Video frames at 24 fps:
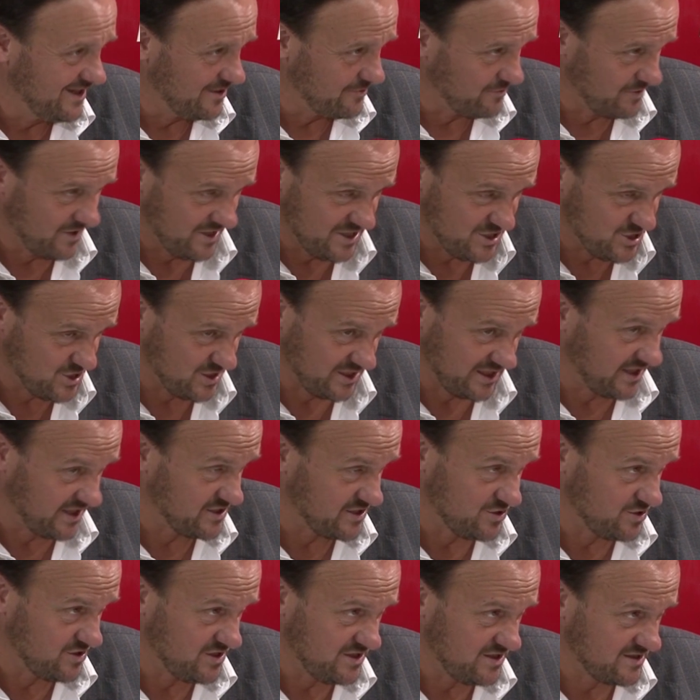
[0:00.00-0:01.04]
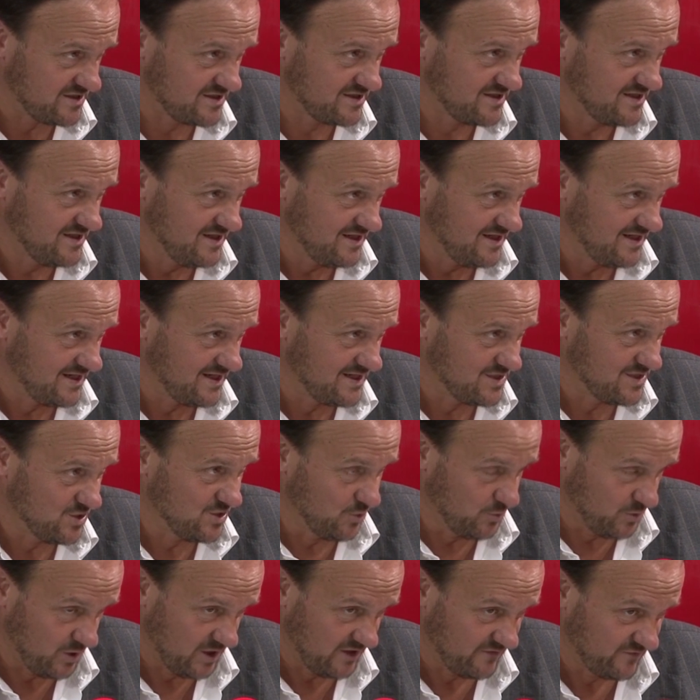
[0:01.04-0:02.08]
Religions are unique. And so
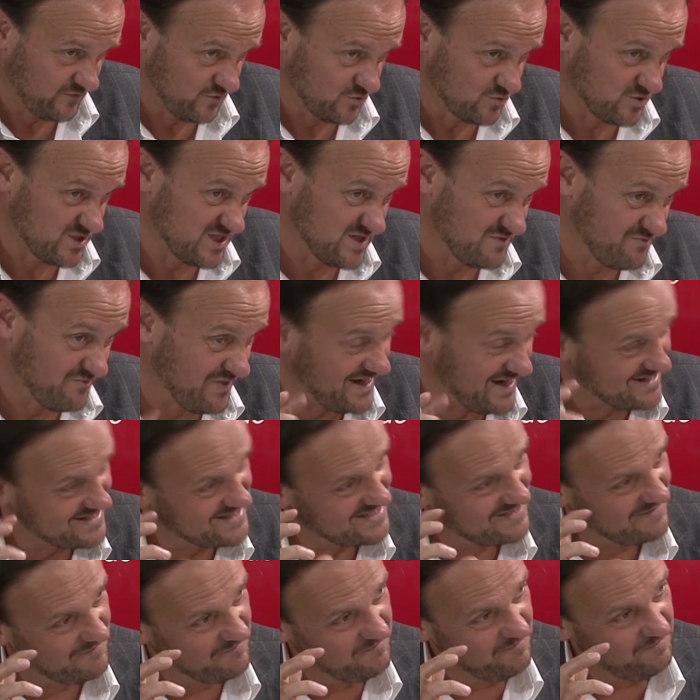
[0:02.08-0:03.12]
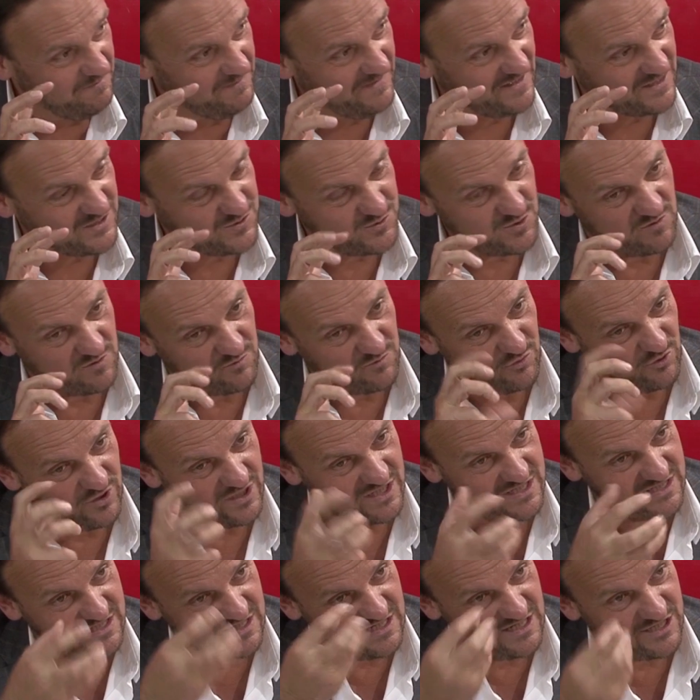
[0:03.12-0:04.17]
we have to respect and to
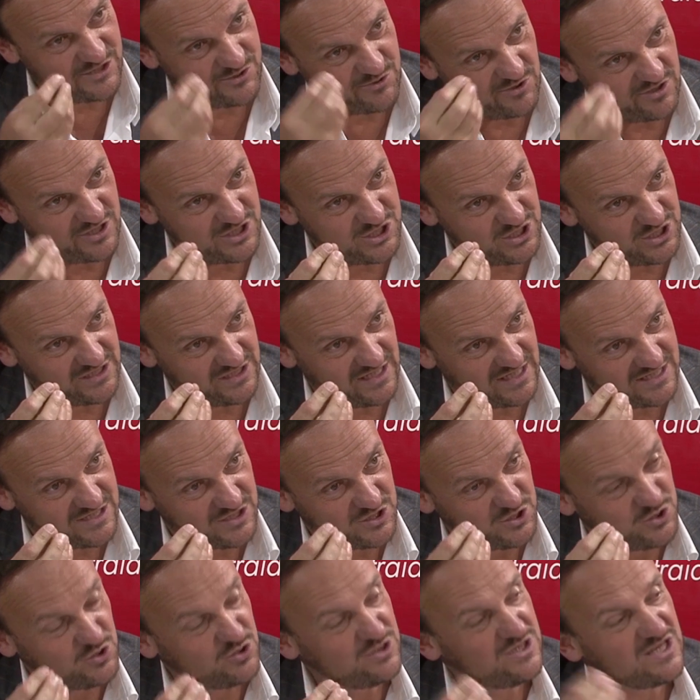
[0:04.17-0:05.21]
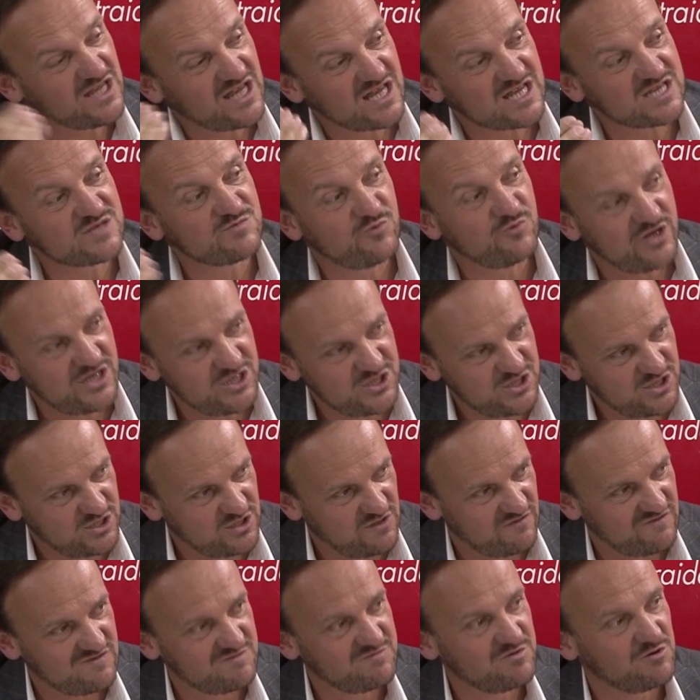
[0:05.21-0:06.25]
embrace each religion as a unique expression
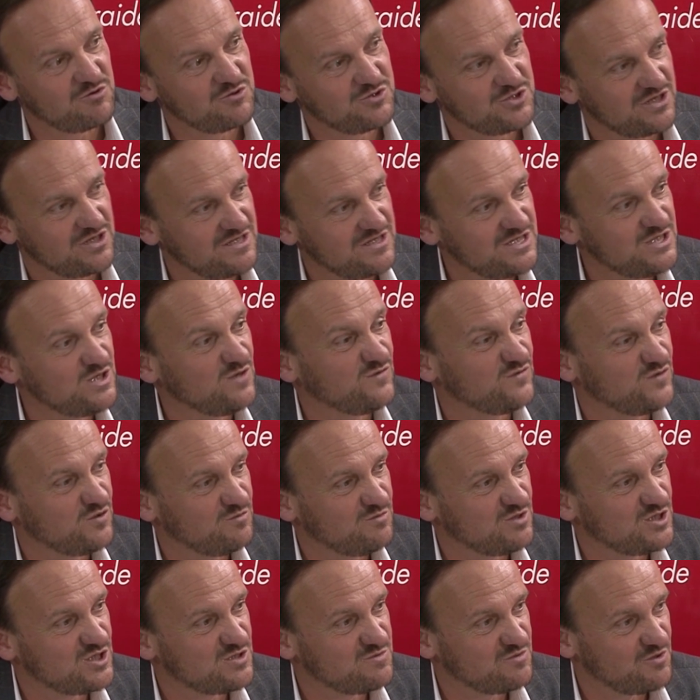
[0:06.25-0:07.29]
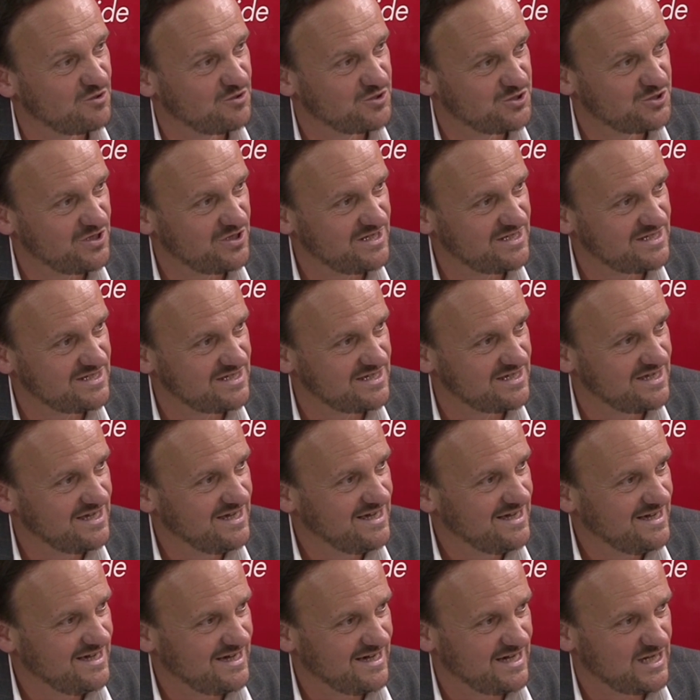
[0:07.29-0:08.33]
of spirituality, of human spirituality.
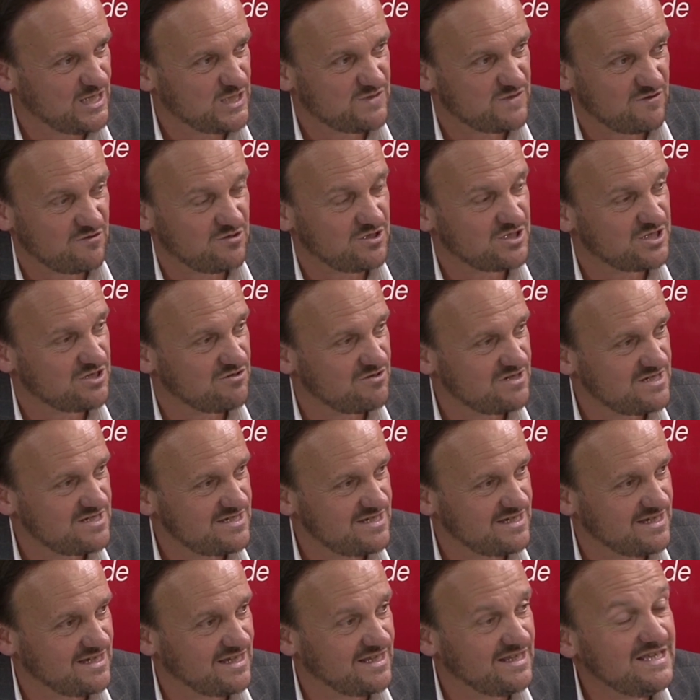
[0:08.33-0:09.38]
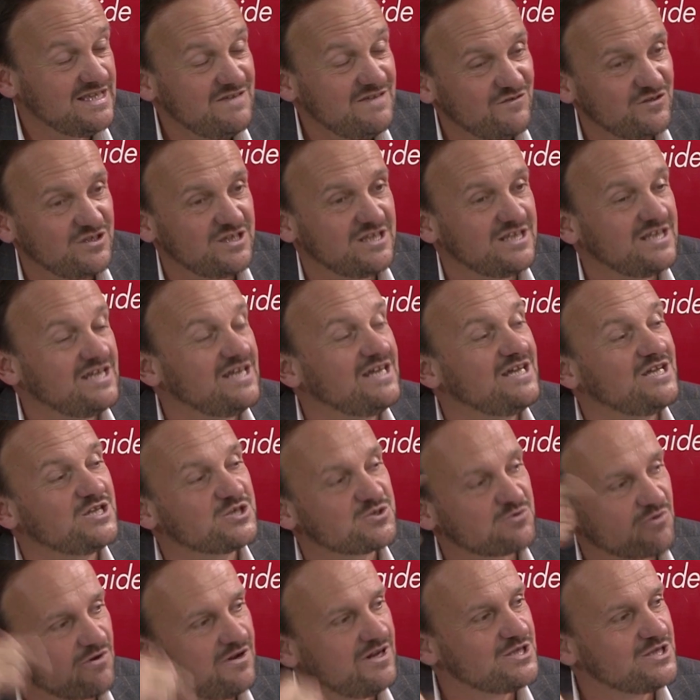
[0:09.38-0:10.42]
And it's very interesting, even in
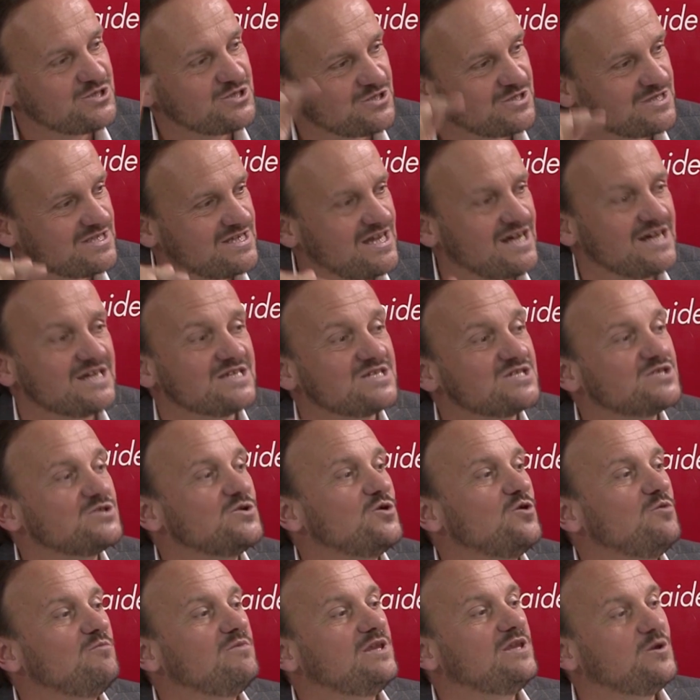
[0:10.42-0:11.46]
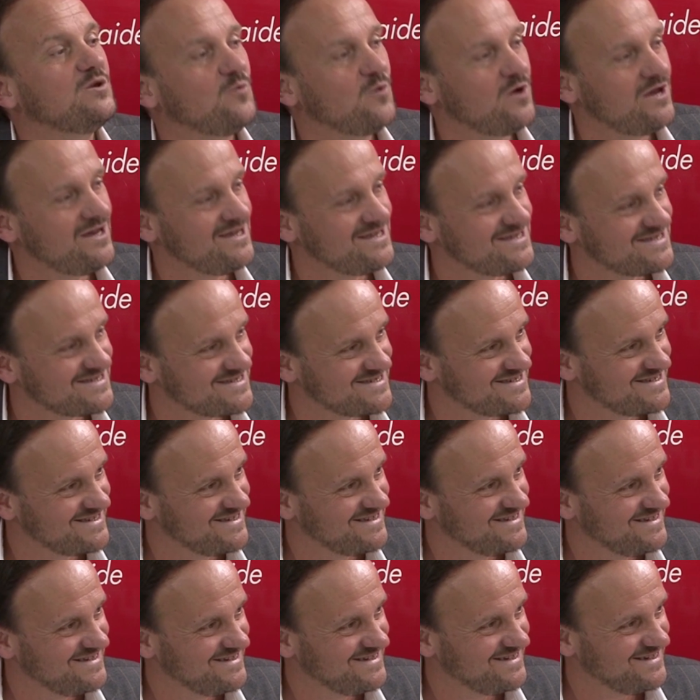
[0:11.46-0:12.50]
each religion, there are so many ways
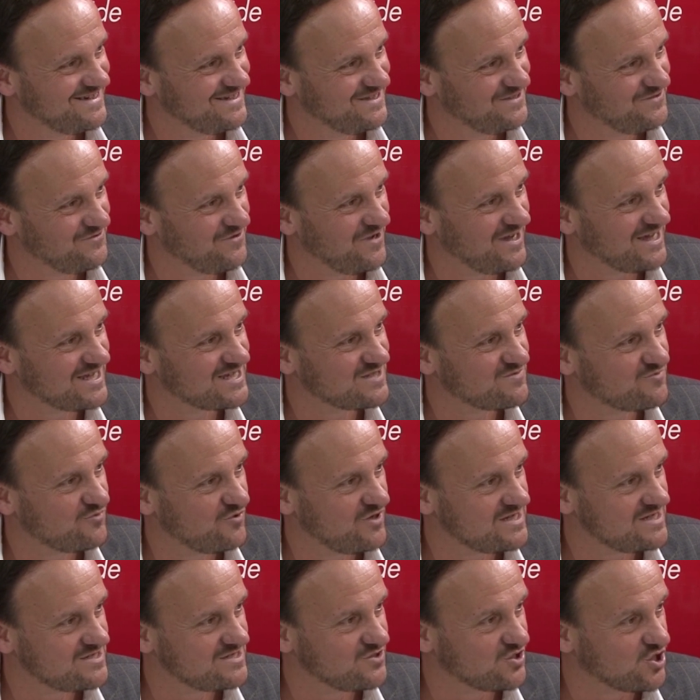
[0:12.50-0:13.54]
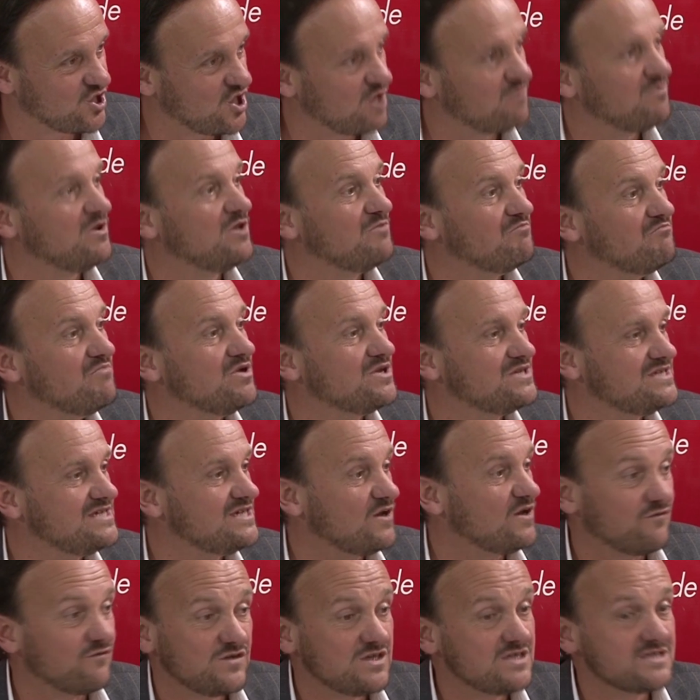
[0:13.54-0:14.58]
to express the common body
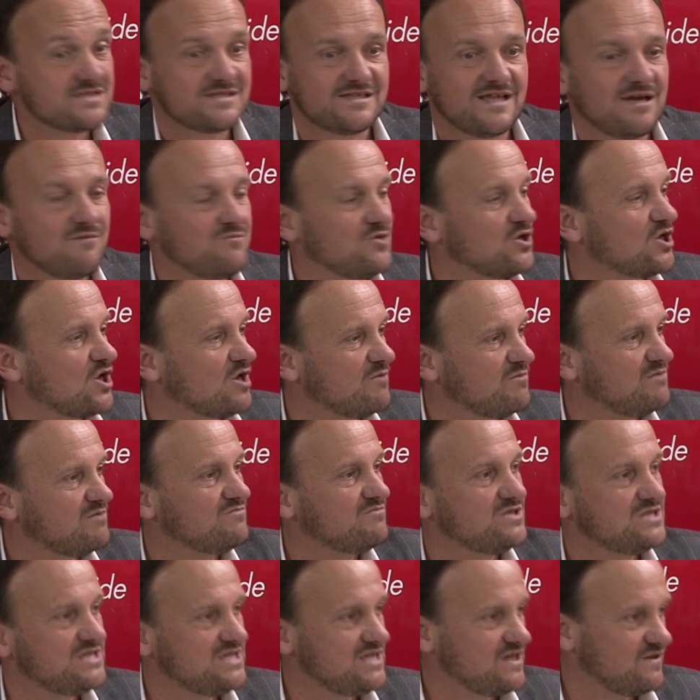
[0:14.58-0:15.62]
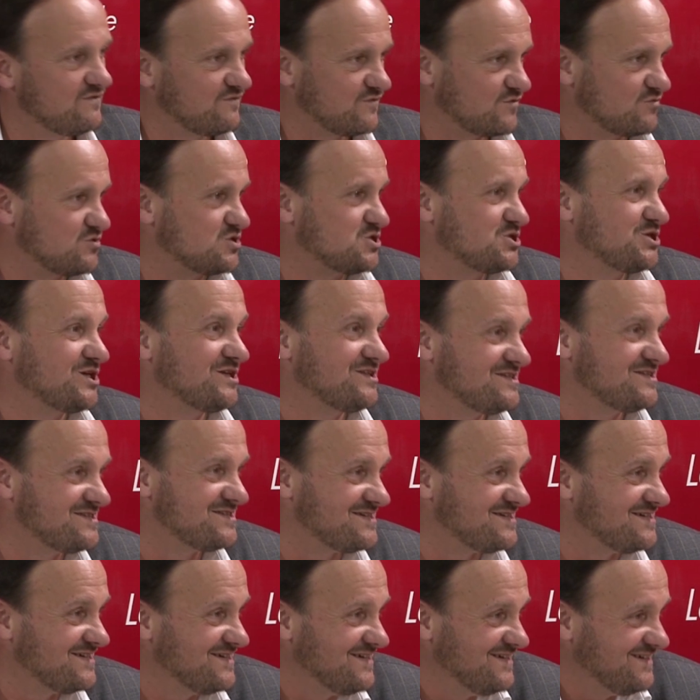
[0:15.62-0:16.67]
of Islam, the common body of
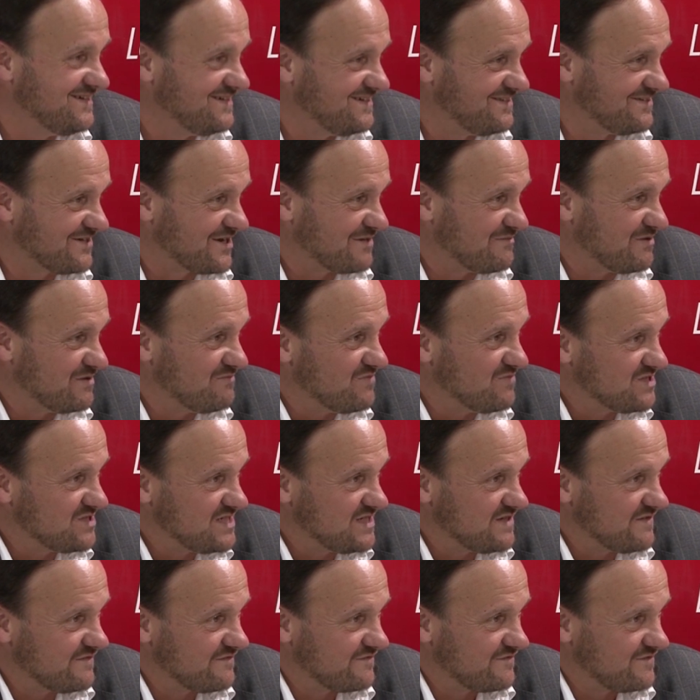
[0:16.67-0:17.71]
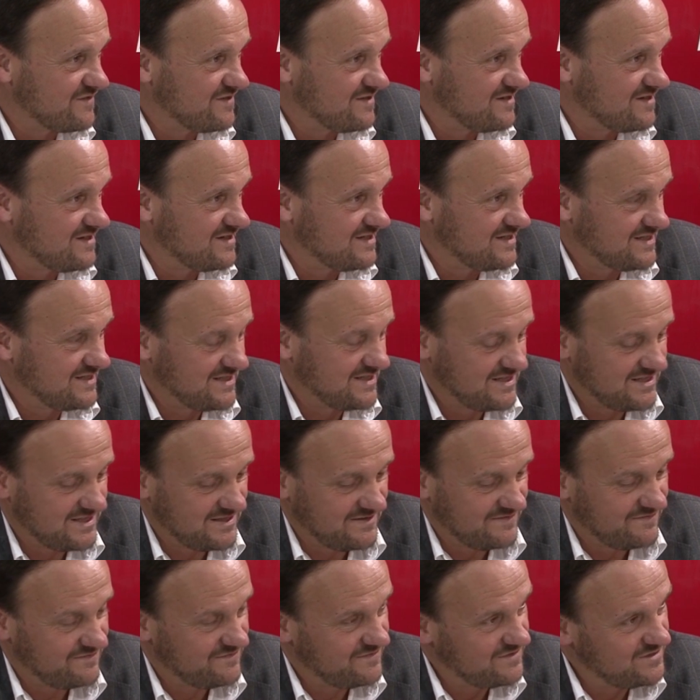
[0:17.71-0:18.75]
Christianity, the common body of
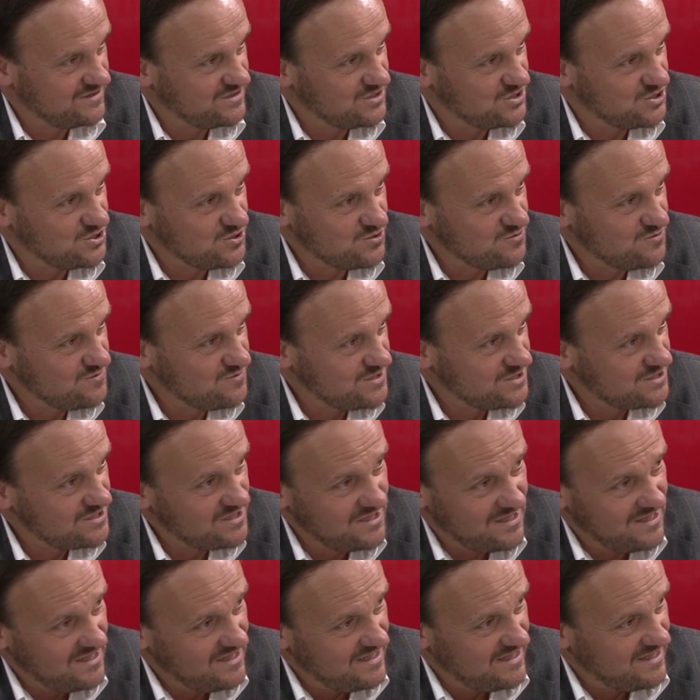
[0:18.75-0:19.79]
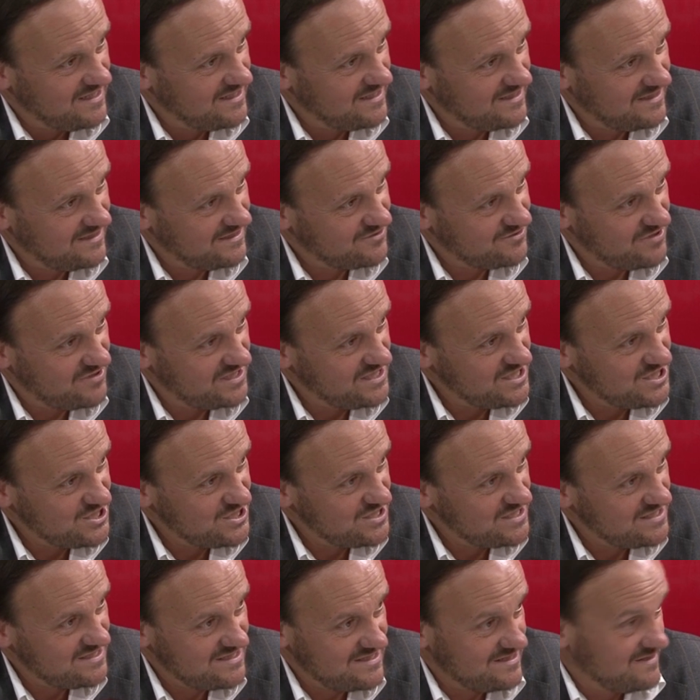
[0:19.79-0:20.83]
Jewish
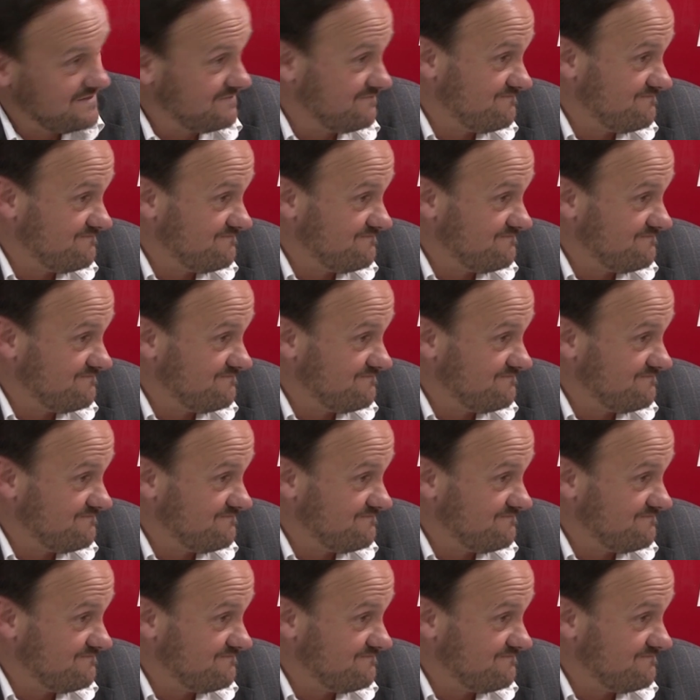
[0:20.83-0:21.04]
tradition.